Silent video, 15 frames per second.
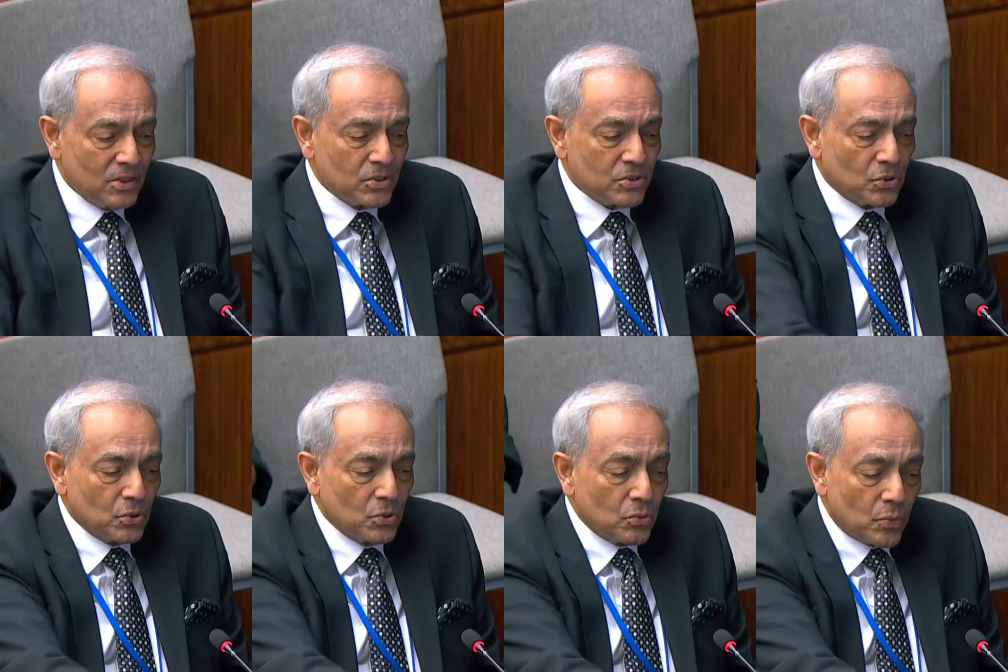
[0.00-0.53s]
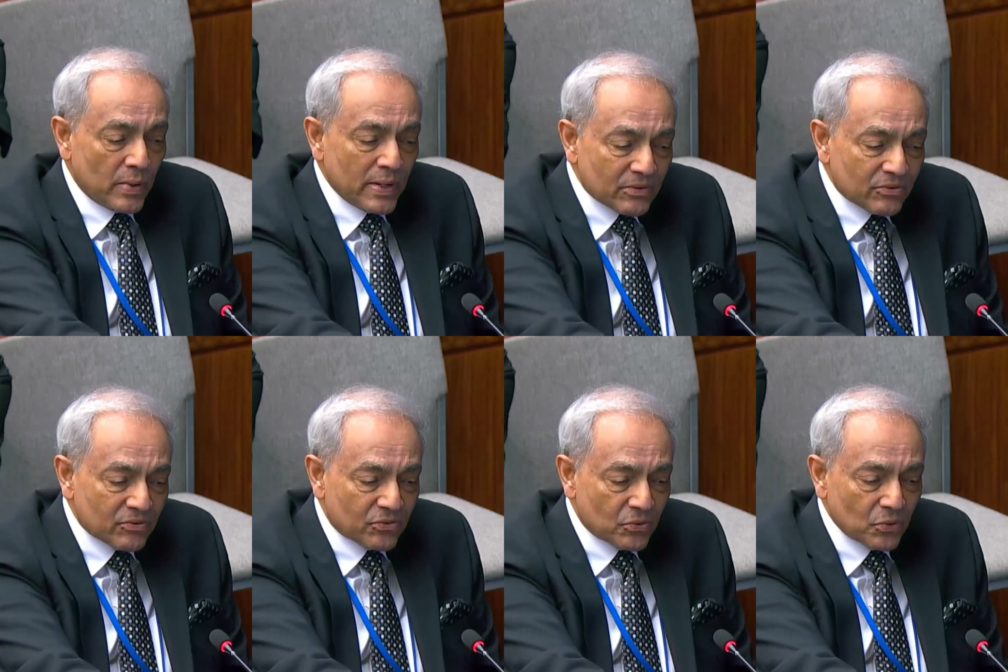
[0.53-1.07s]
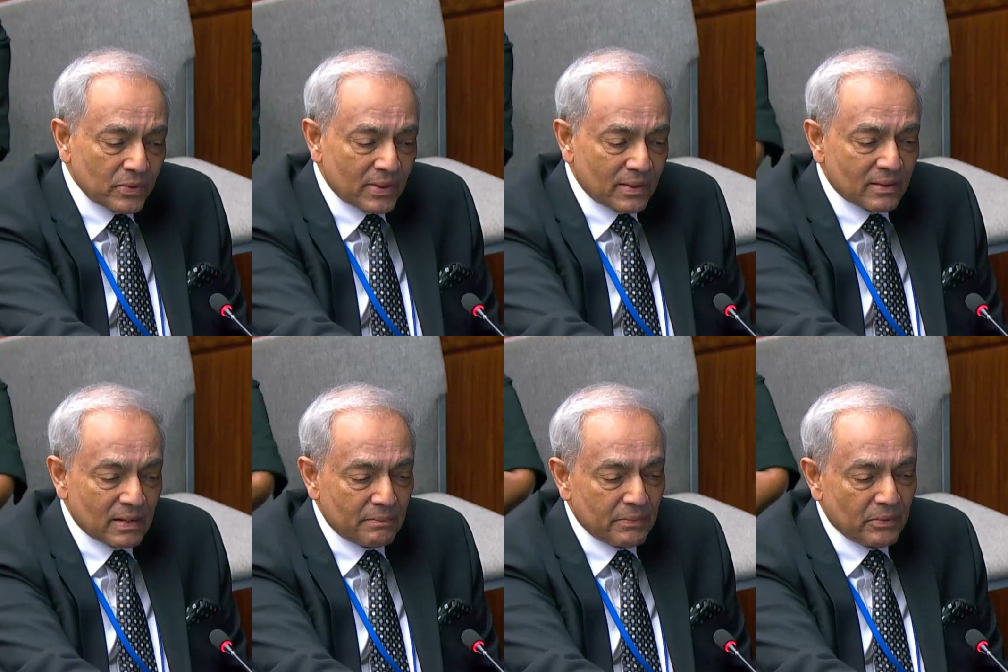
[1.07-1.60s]
to reach
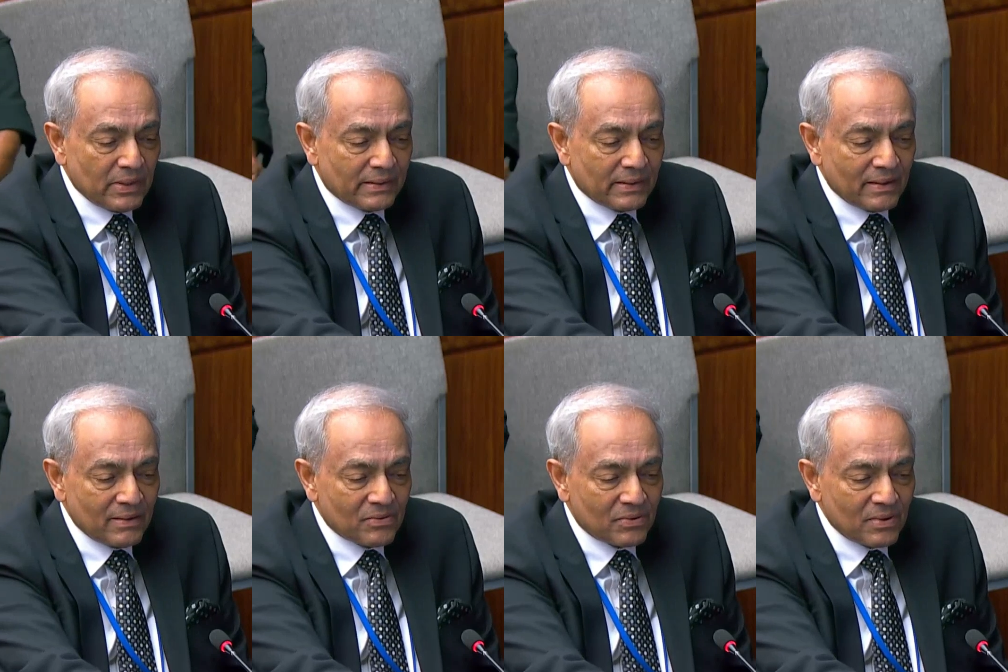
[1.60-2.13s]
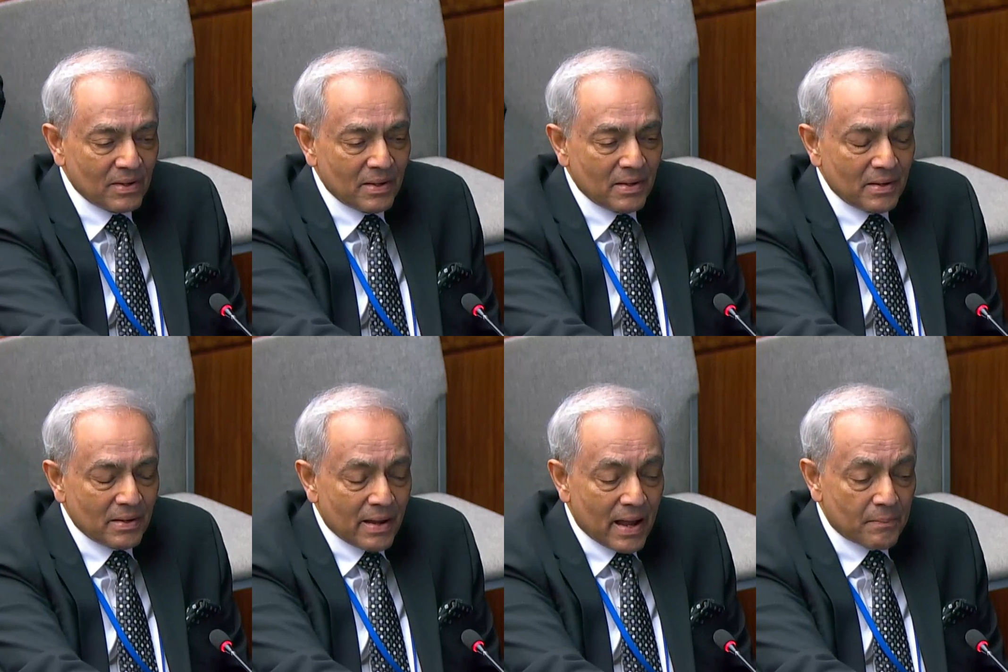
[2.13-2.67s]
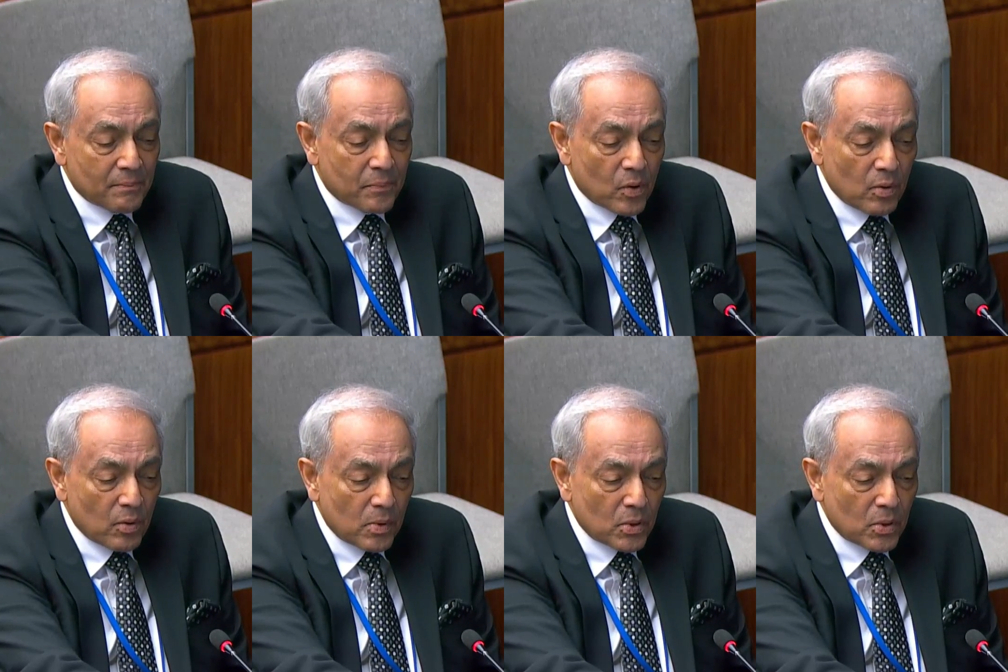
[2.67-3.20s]
student communities and
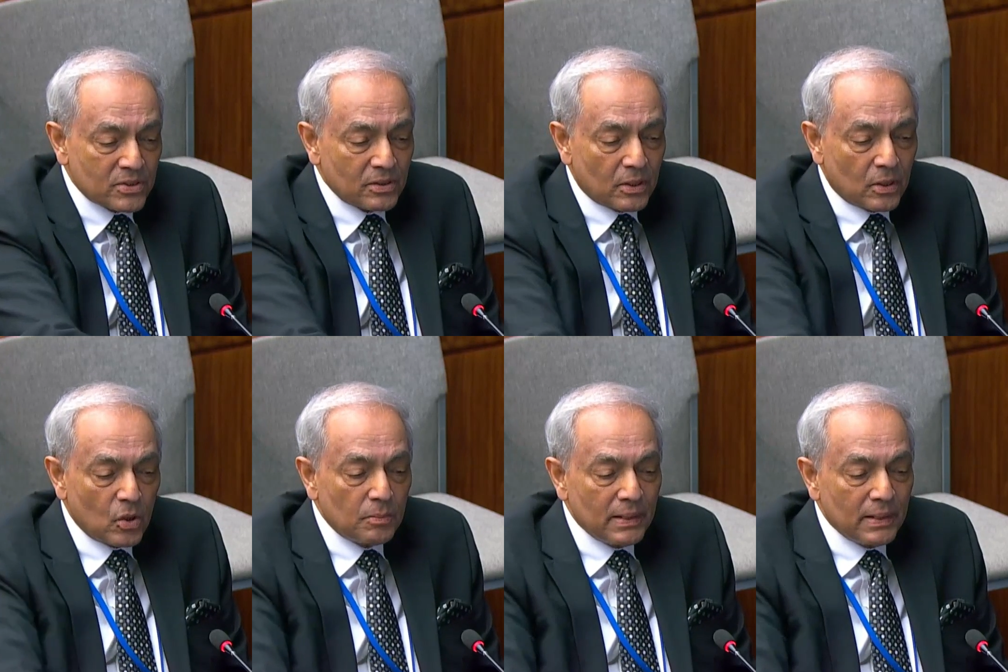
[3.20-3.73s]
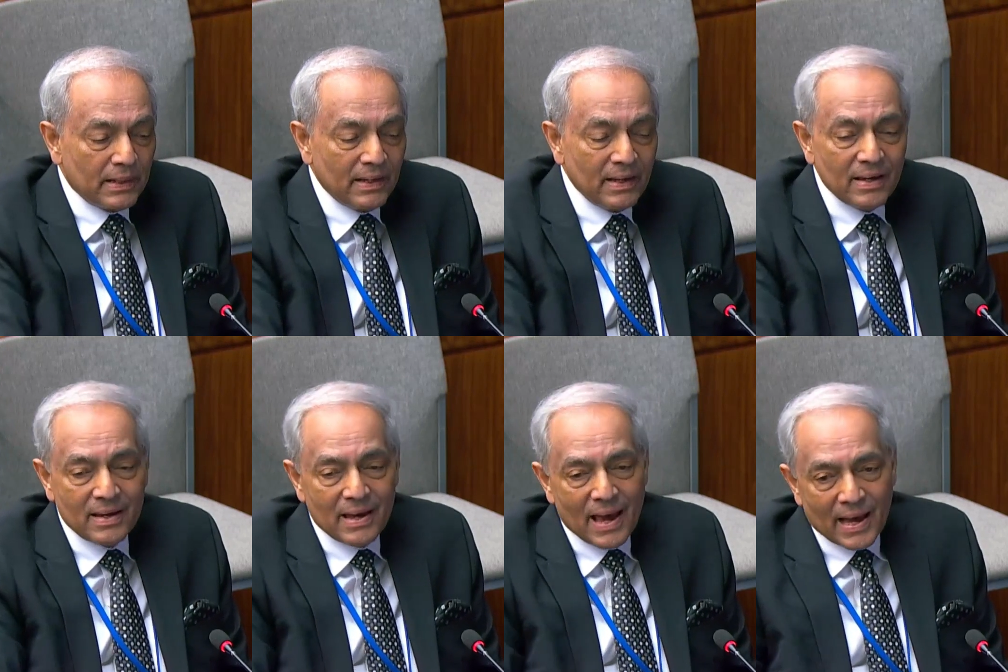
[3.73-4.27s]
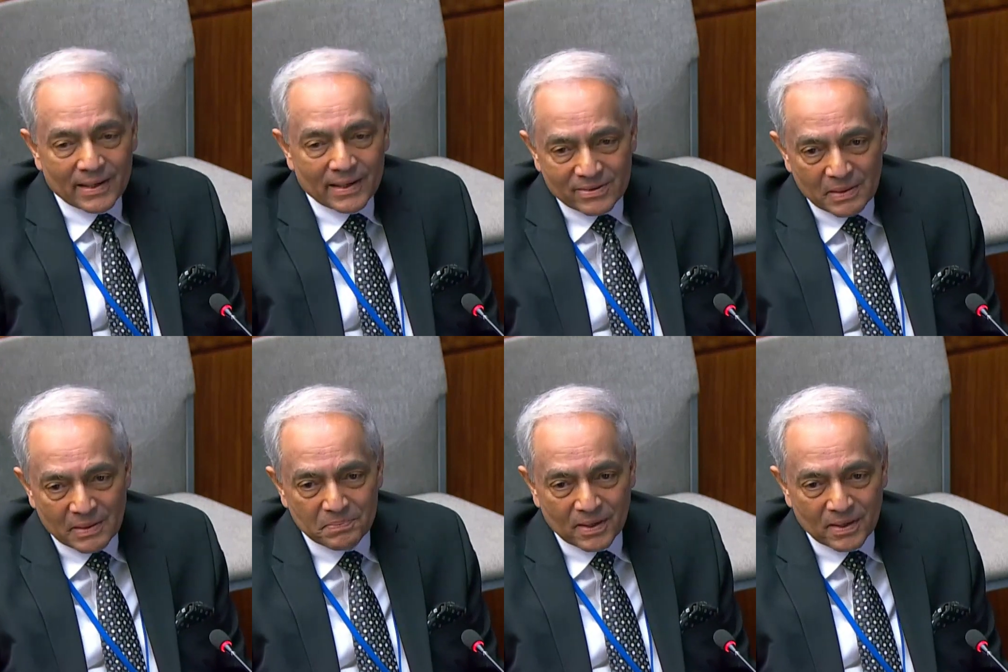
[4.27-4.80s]
promote globally
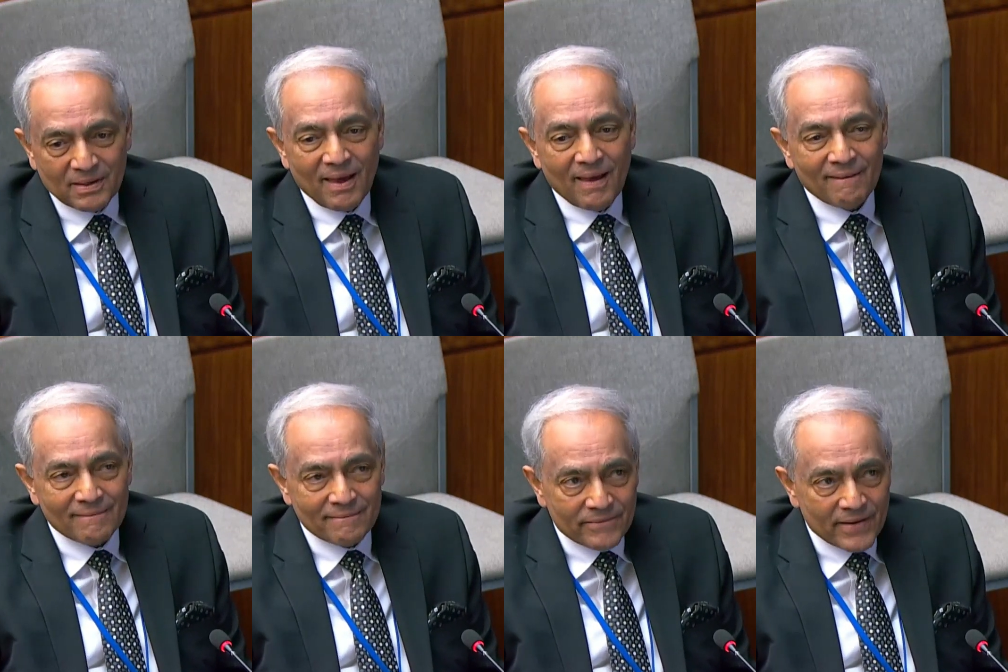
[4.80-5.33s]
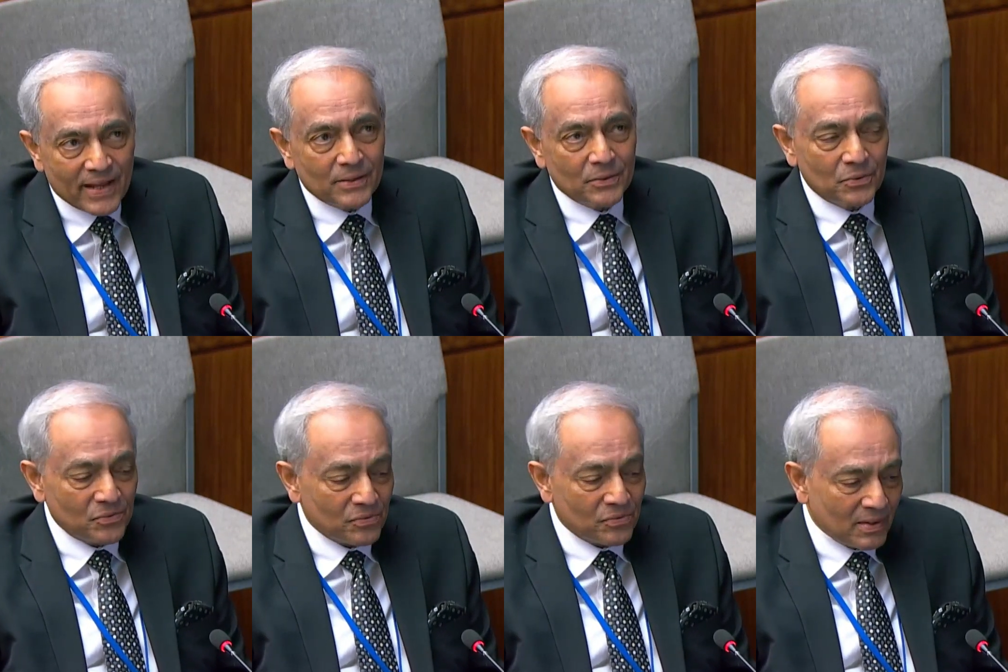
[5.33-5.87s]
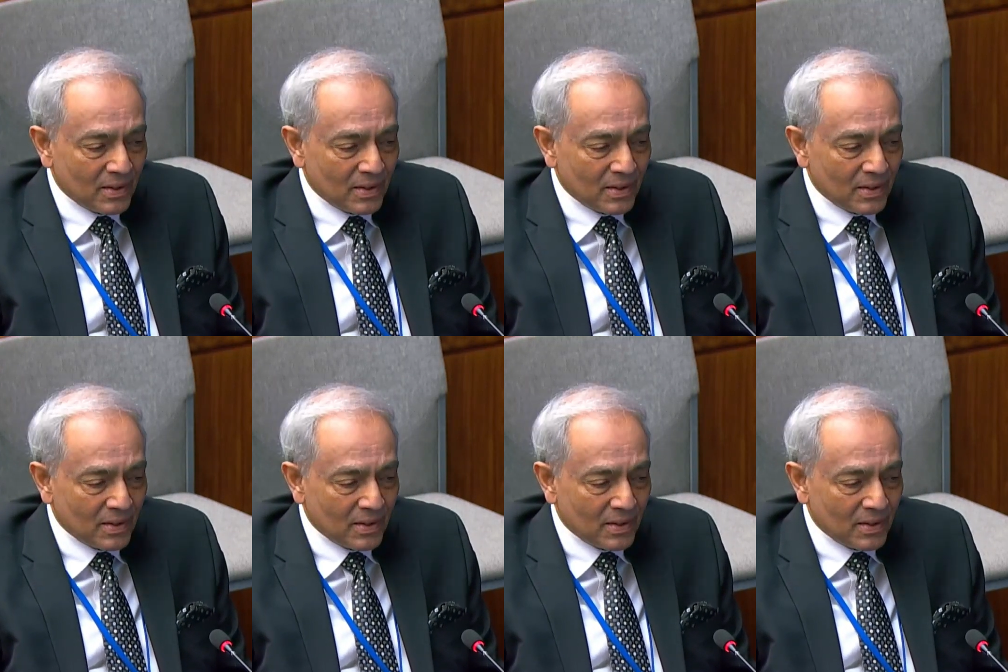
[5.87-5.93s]
accepted values.